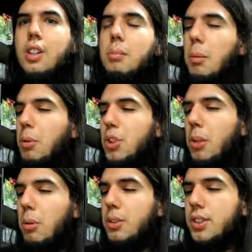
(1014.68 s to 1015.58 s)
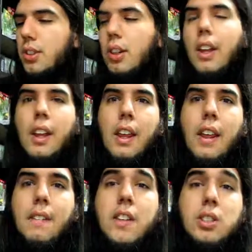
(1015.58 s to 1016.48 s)
mumbo jumbo. So
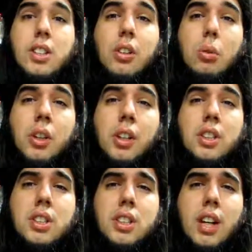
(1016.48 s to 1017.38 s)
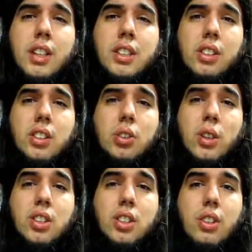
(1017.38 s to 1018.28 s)
this still works. I still
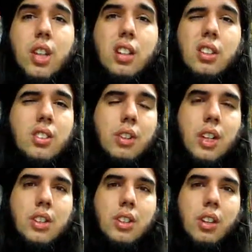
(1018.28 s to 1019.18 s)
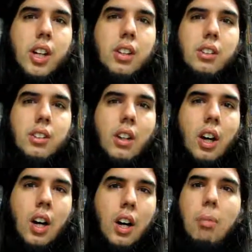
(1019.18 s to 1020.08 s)
enjoy the screen. The screen's great.
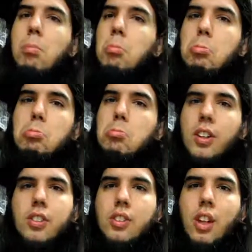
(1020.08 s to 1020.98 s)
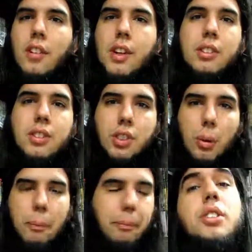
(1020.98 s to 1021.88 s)
Love it. So
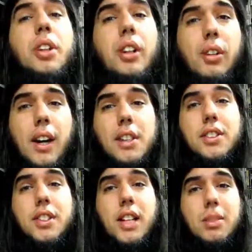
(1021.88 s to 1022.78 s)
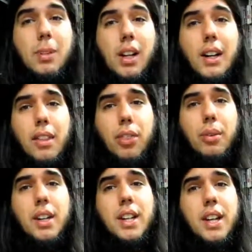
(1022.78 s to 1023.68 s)
there you go, guys. That's my
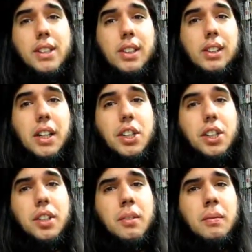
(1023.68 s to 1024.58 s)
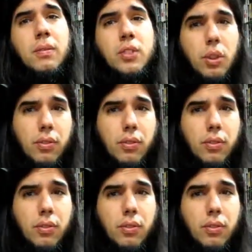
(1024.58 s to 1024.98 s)
3DS collection so